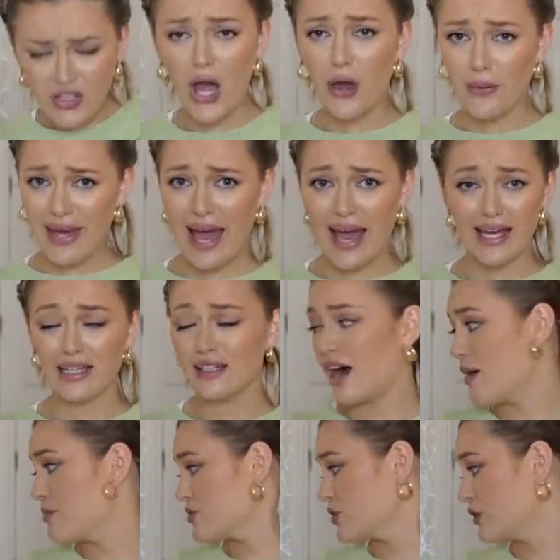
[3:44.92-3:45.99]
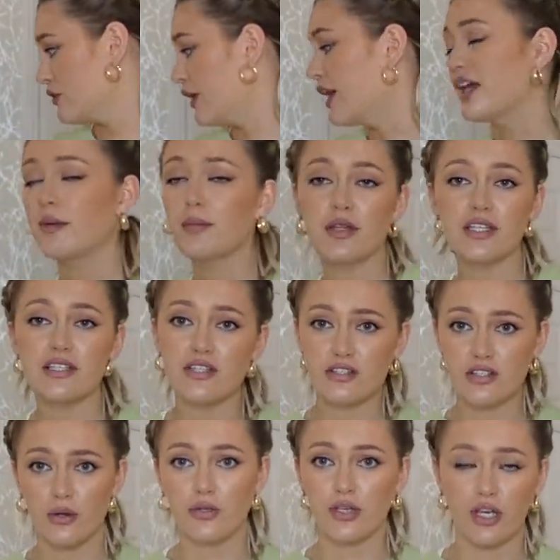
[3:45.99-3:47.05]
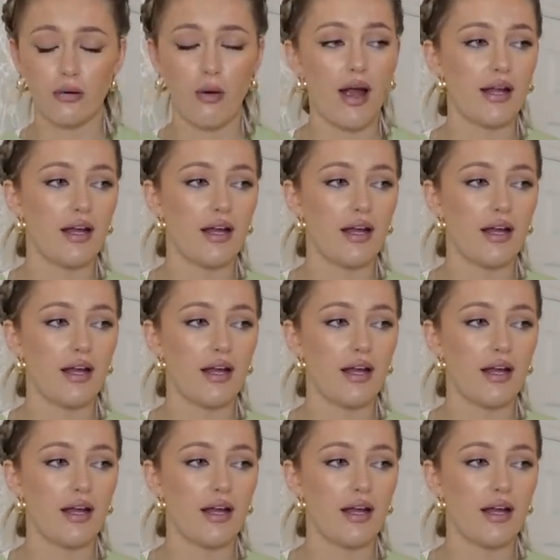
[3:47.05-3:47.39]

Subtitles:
Okay, I'm sorry, but this is so cute.